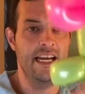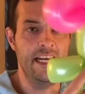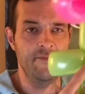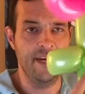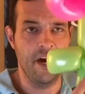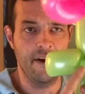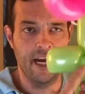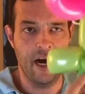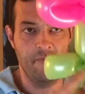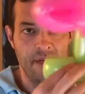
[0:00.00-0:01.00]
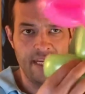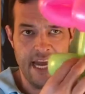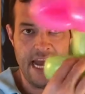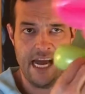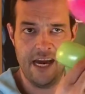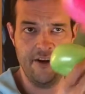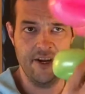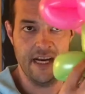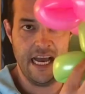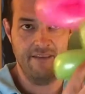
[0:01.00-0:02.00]
can either be going up and down,
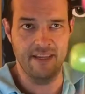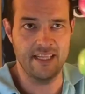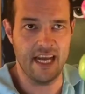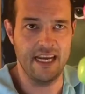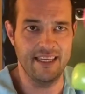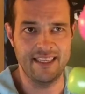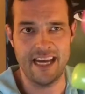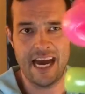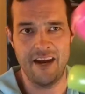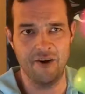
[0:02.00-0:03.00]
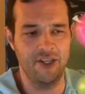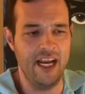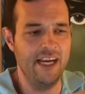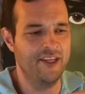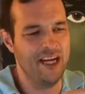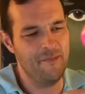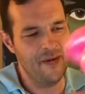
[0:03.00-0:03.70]
you can have it side to side or change it up,